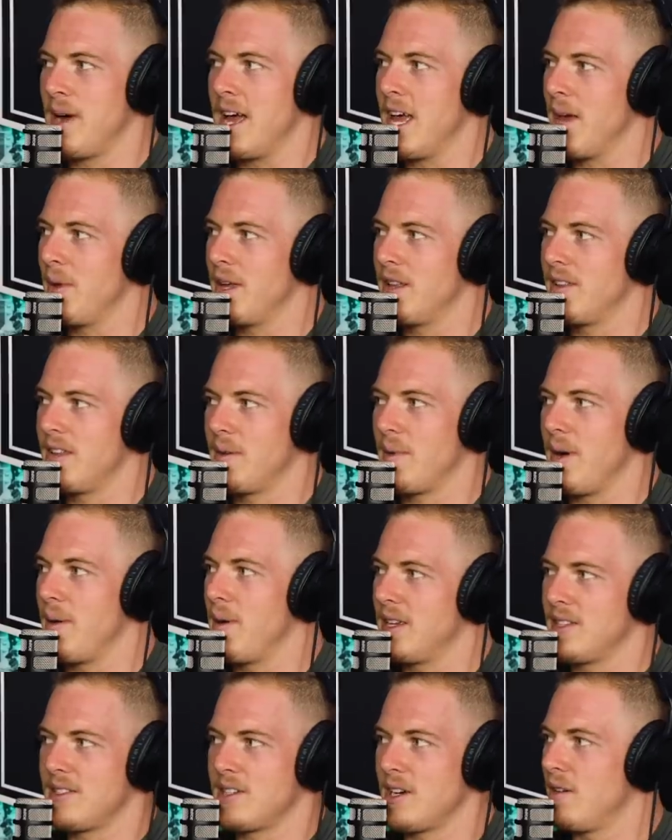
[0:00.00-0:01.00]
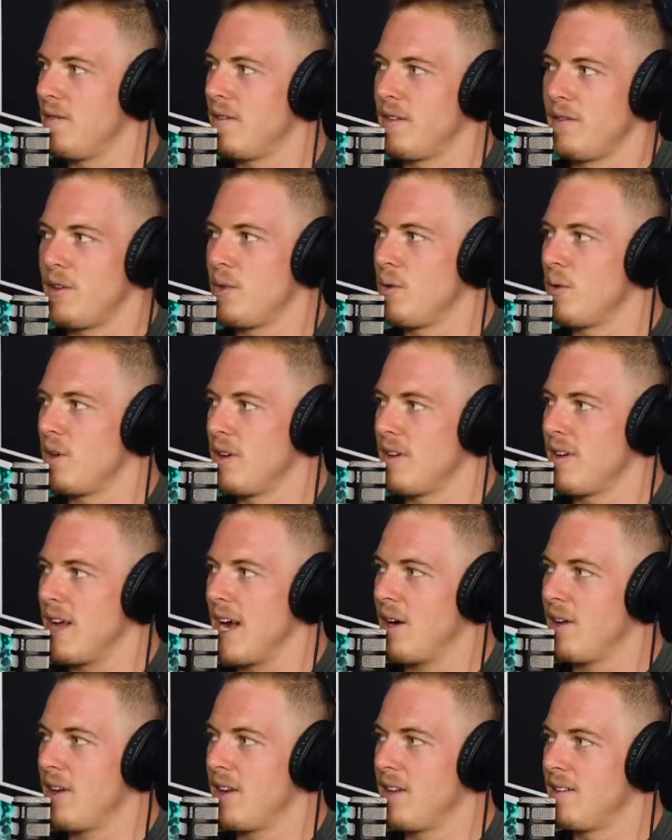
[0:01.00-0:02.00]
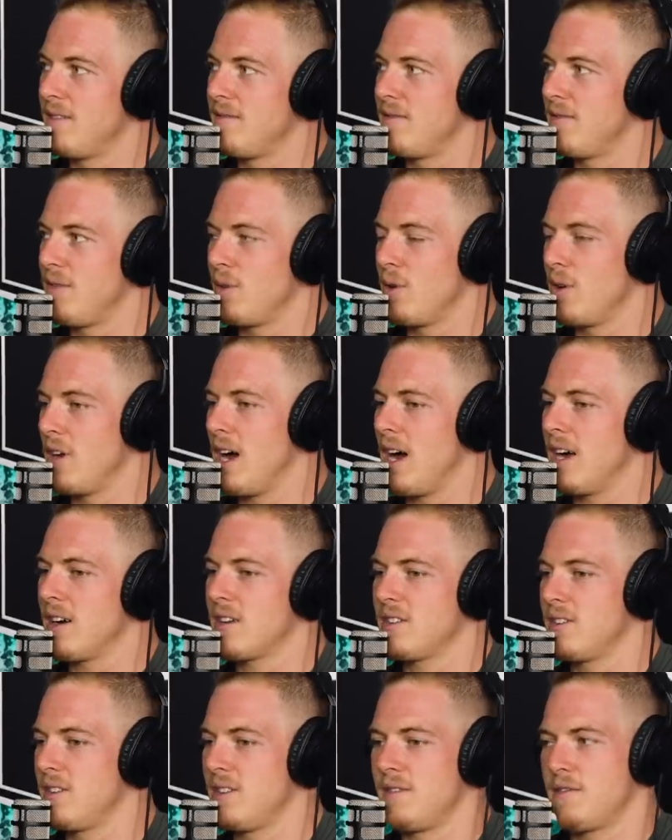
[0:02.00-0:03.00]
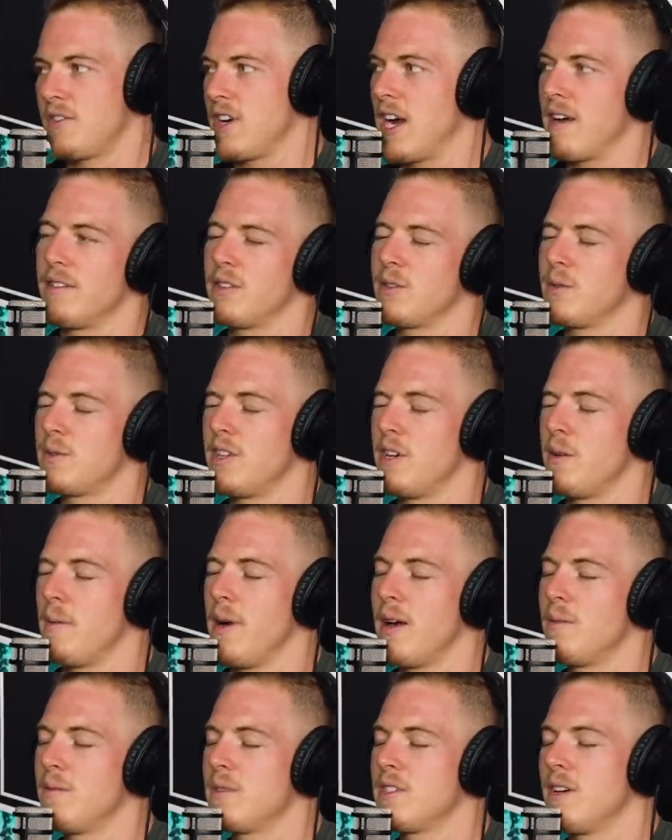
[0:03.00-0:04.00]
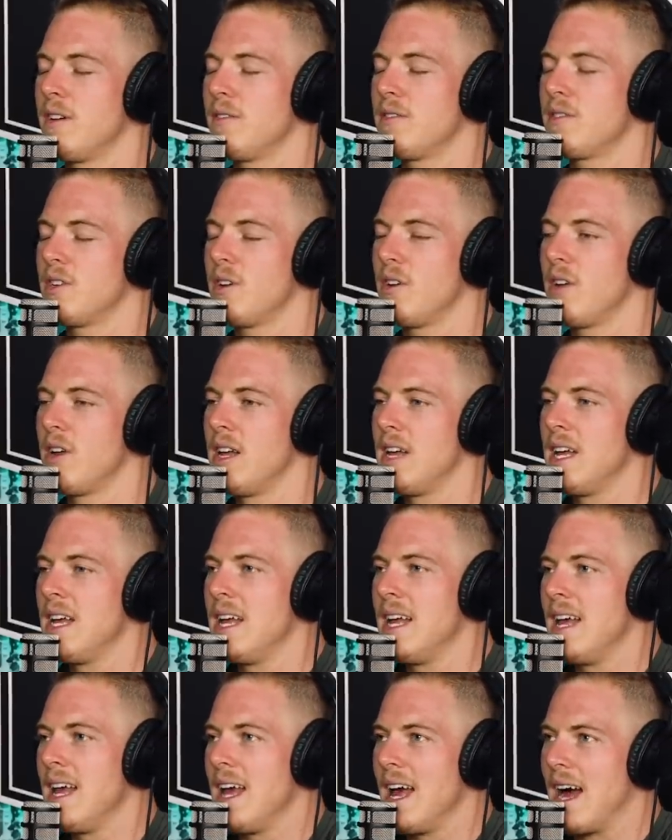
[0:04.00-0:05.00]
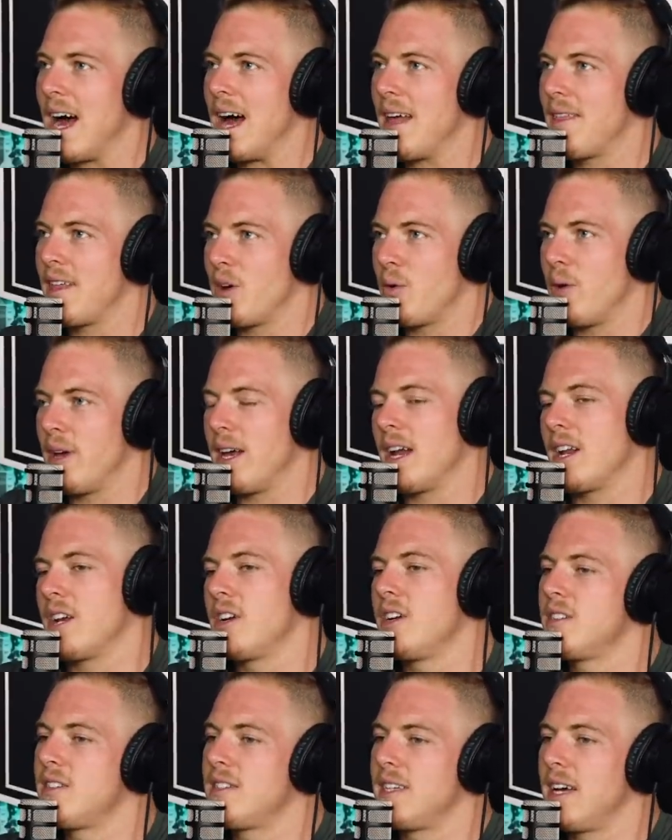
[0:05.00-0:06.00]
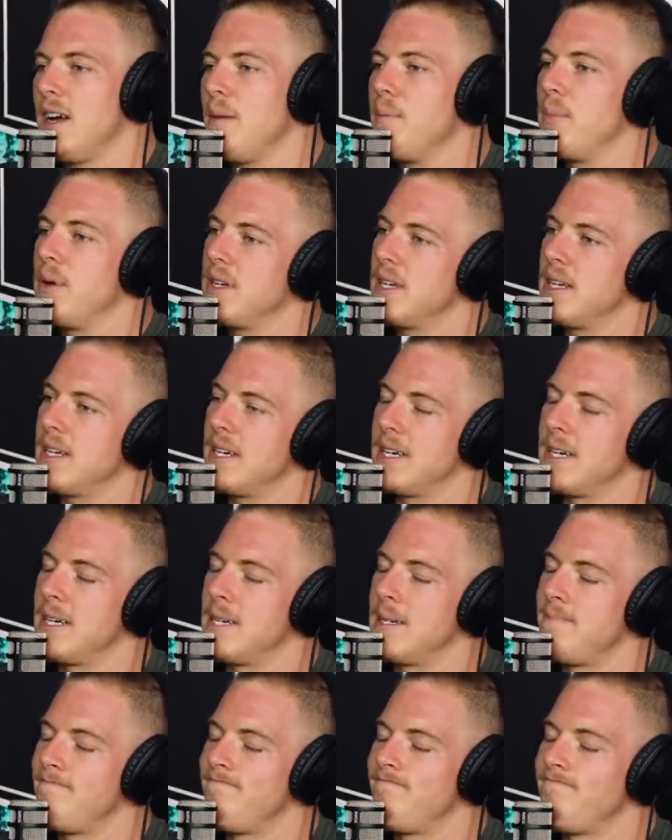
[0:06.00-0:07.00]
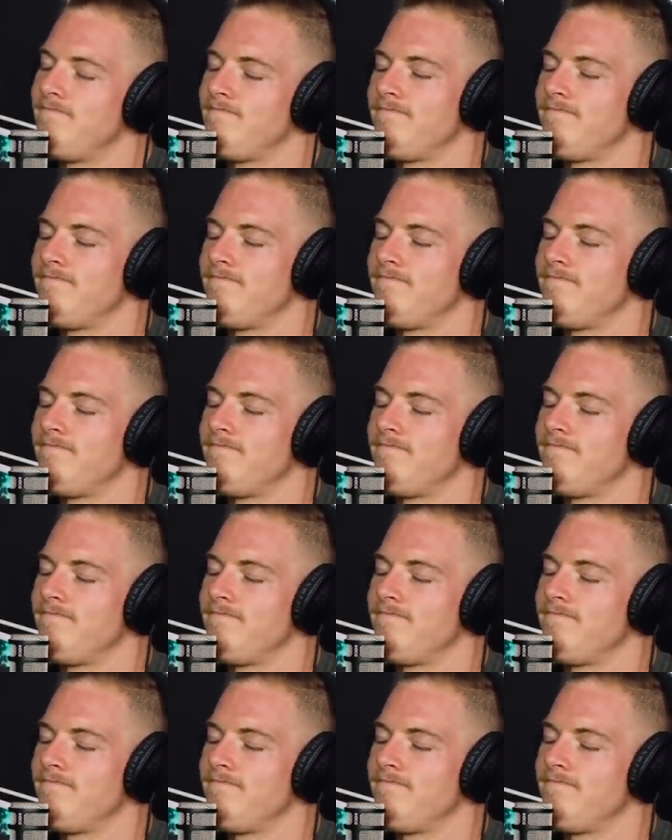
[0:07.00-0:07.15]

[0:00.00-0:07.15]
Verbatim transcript: in Miami and did it by myself, if you were out in Fort Knox, and if Travis was here by himself. So I think we got a good setup. Um,